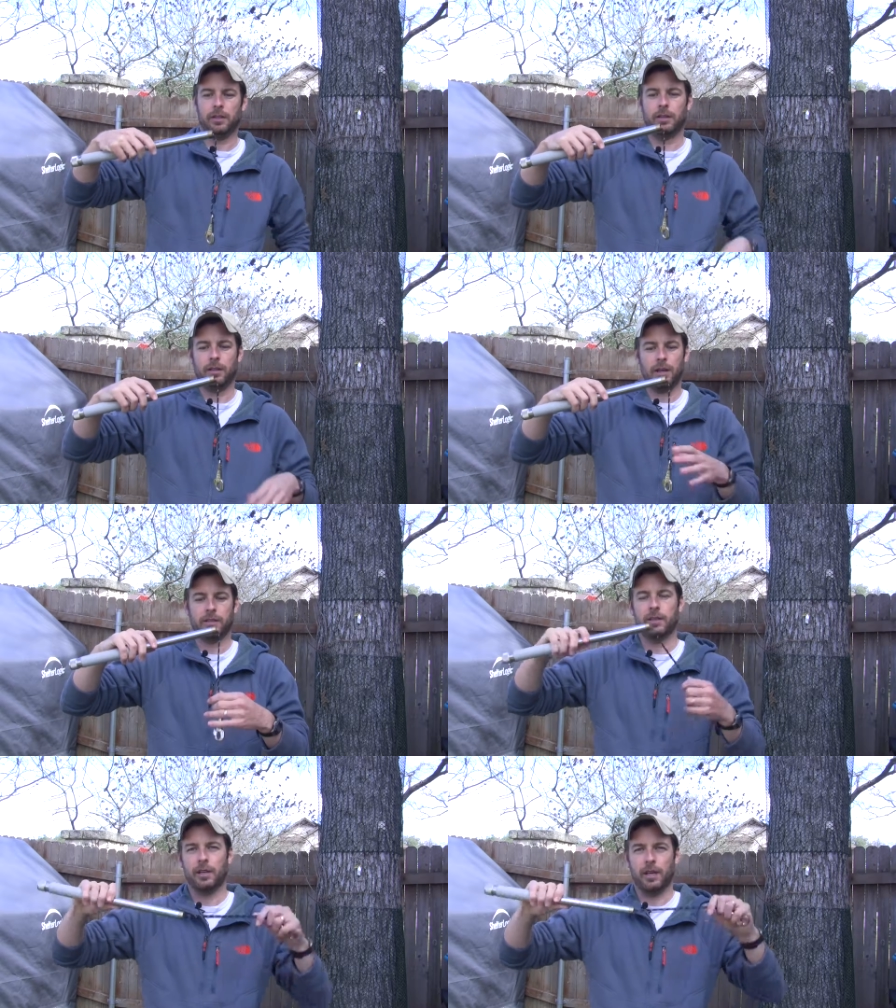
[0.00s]
has
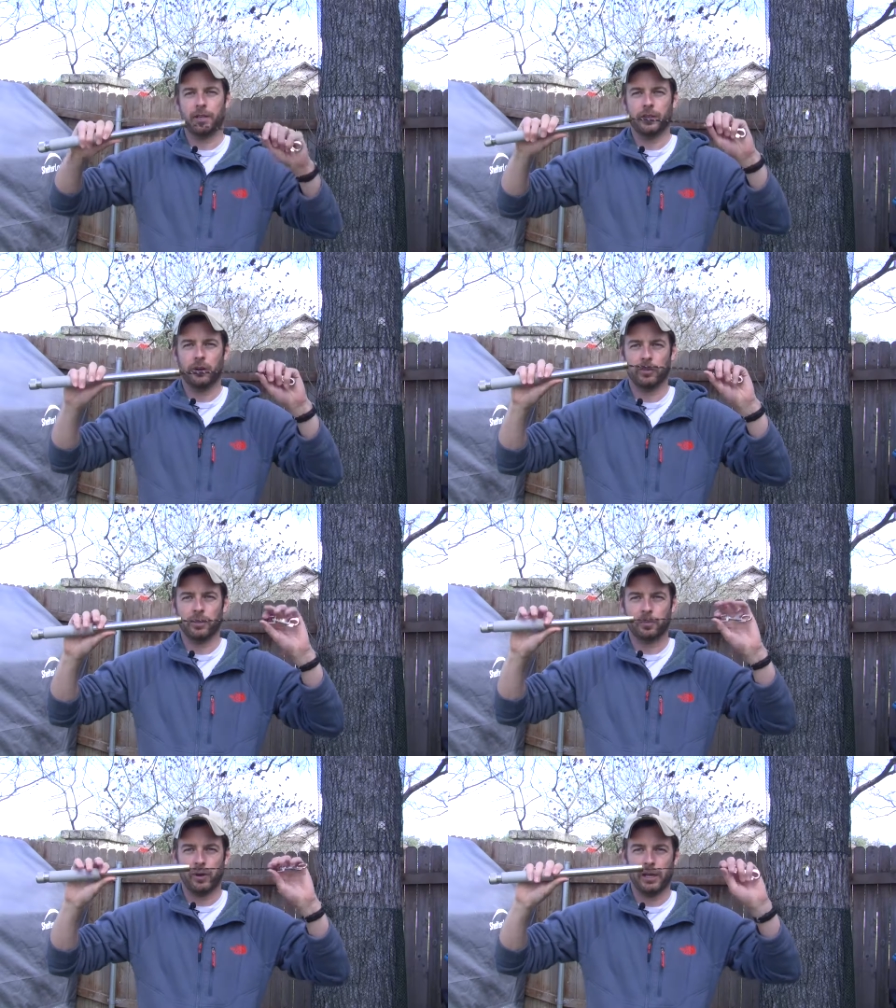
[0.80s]
the internal
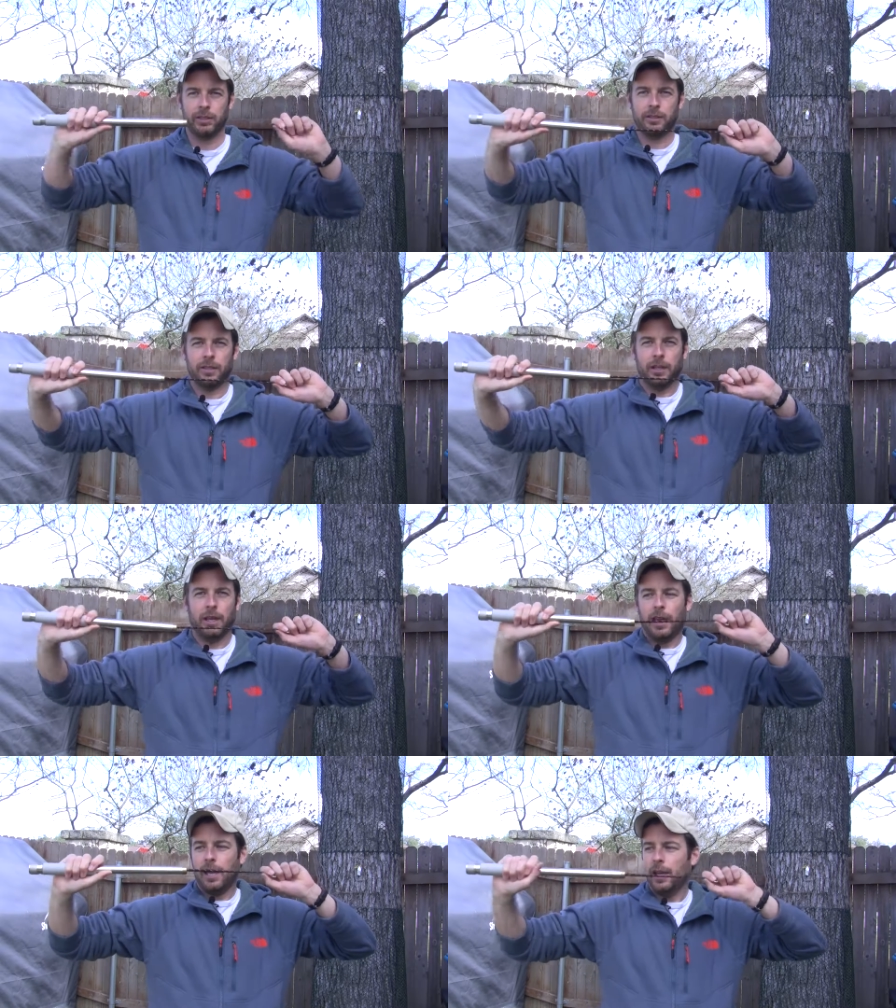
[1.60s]
springs,
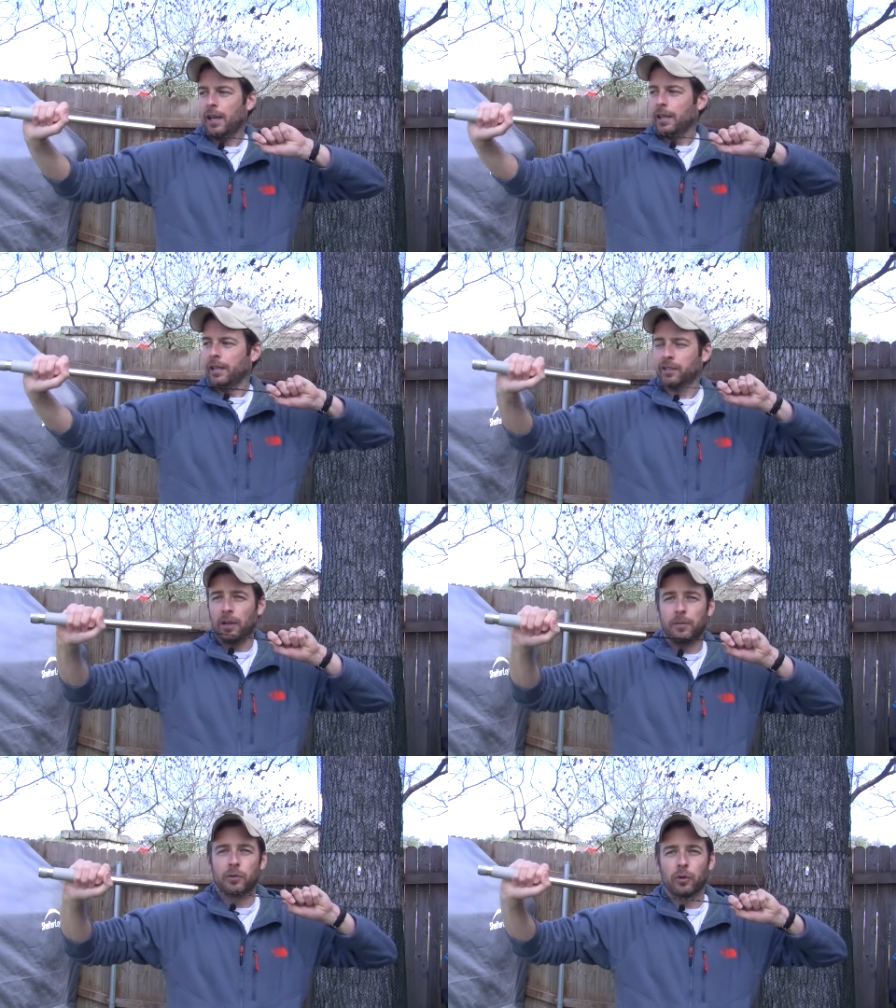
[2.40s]
and it's going
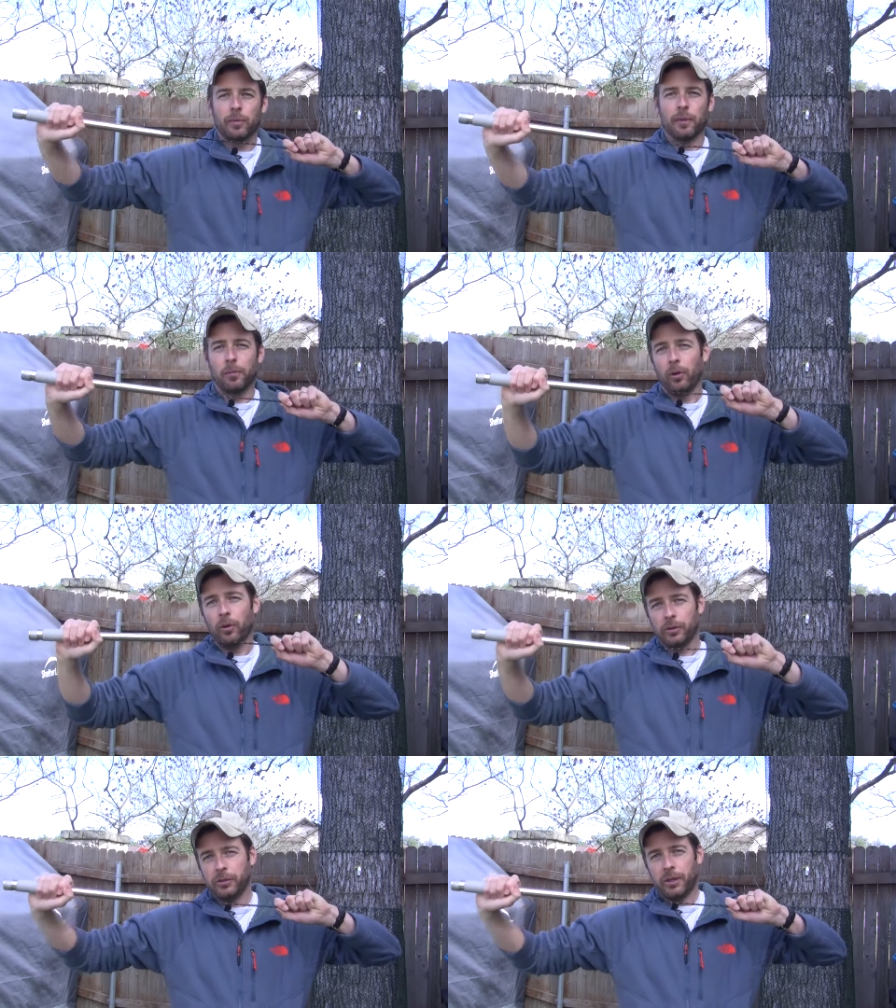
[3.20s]
to absorb the
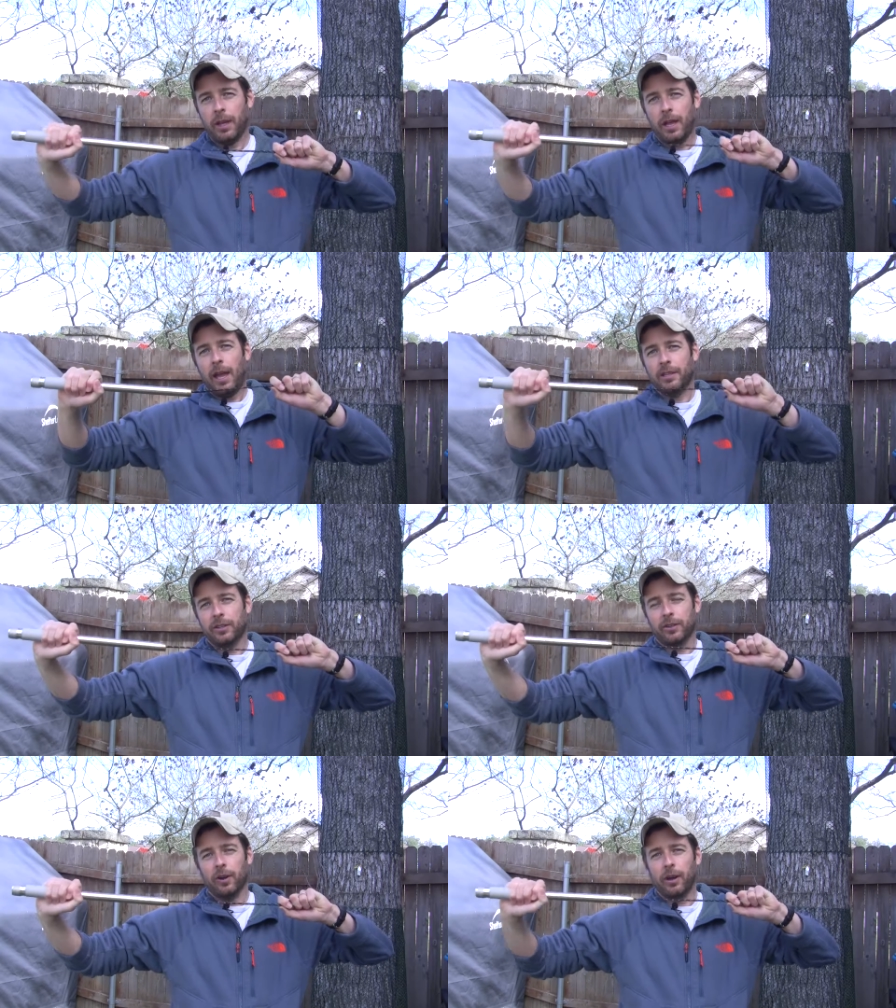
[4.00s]
pulls as
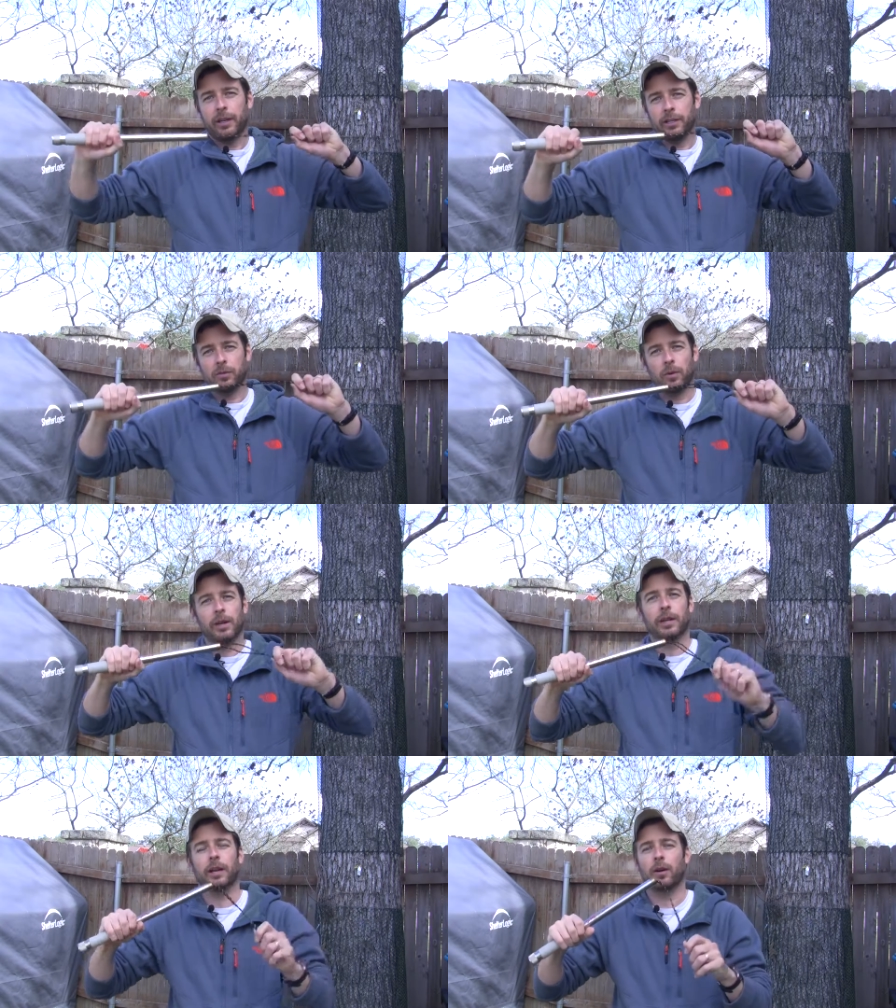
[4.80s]
your dog is
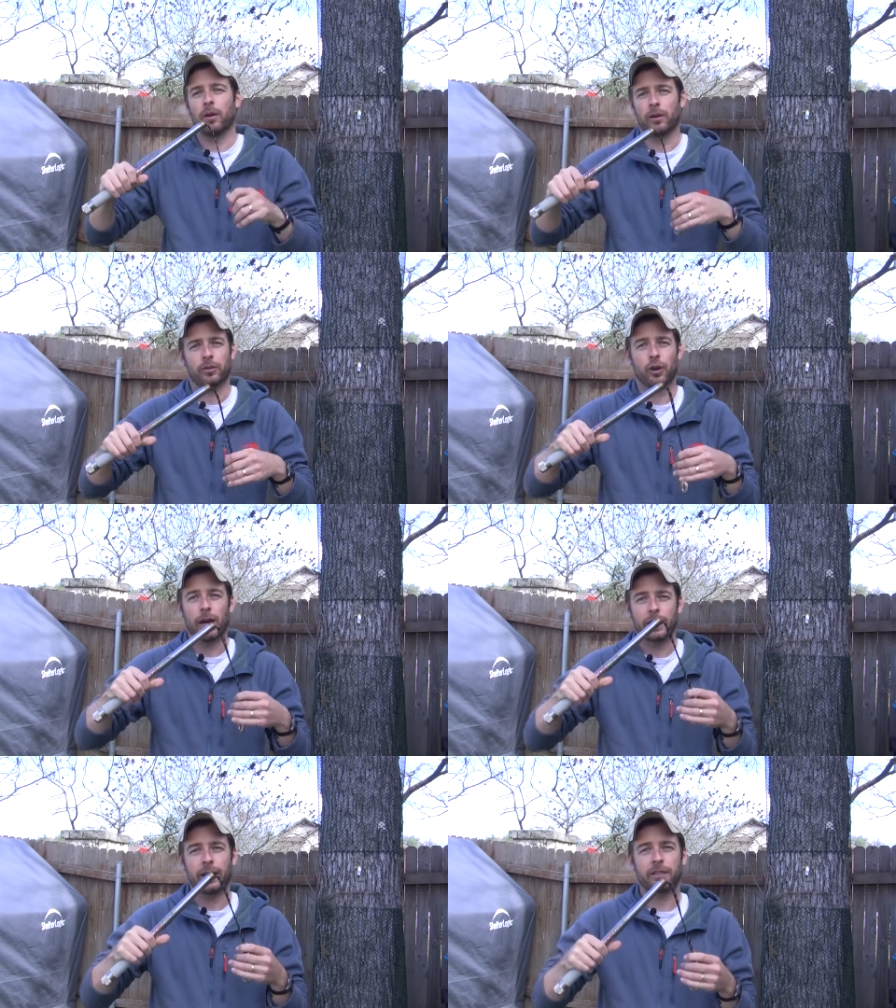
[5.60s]
running or
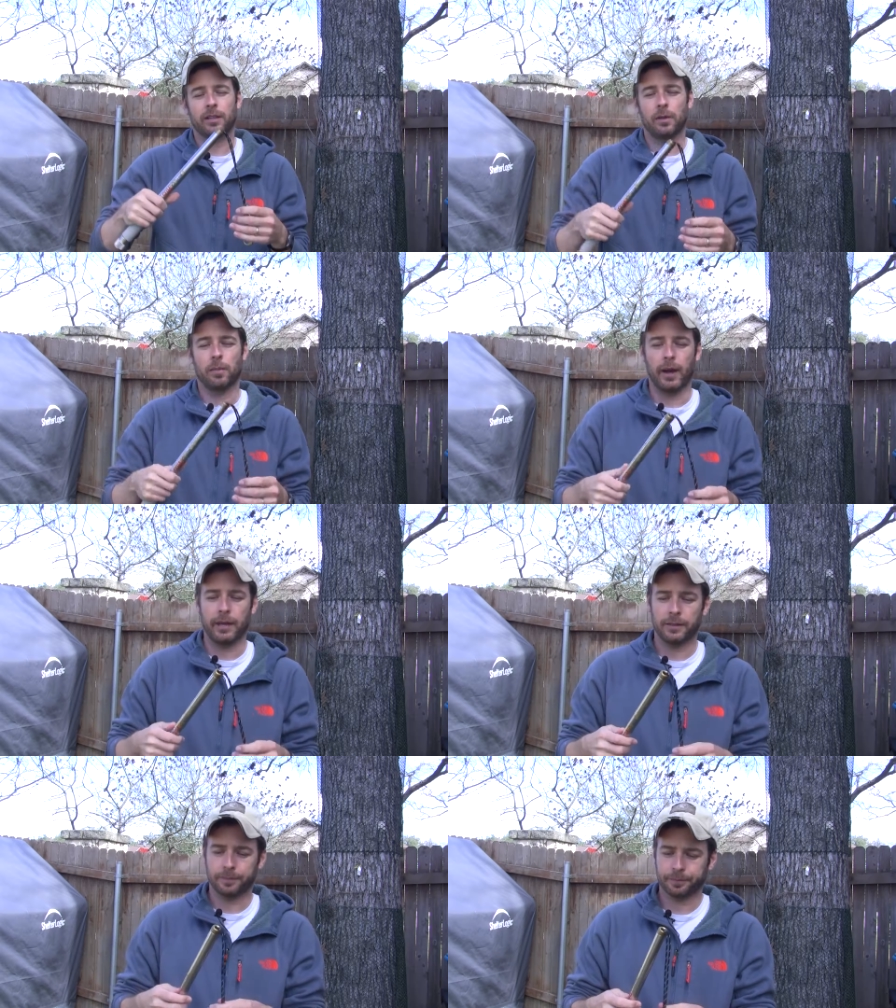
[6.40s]
trotting next to the bike.